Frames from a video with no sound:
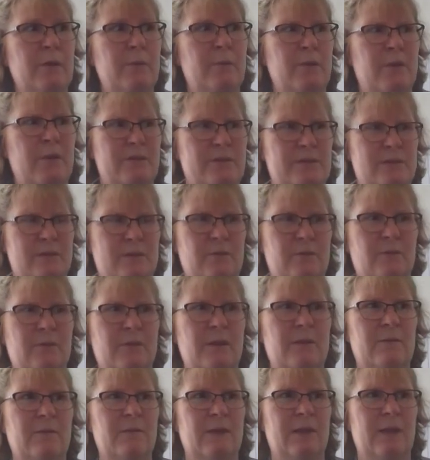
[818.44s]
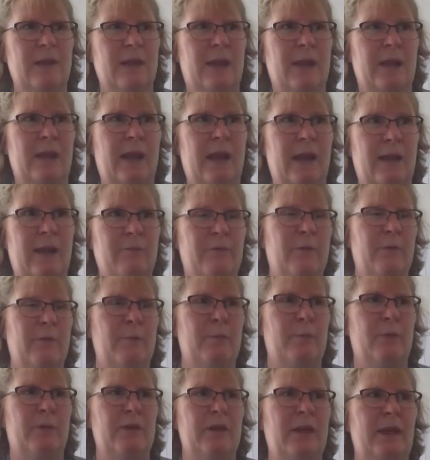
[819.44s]
person grieving, and
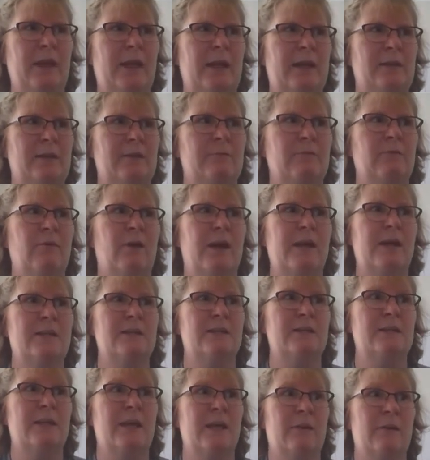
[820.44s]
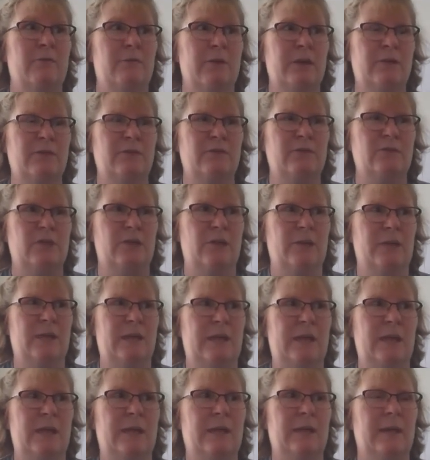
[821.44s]
everybody had the right to their grief
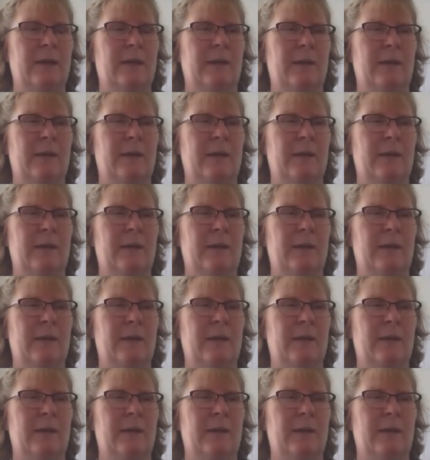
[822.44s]
journey.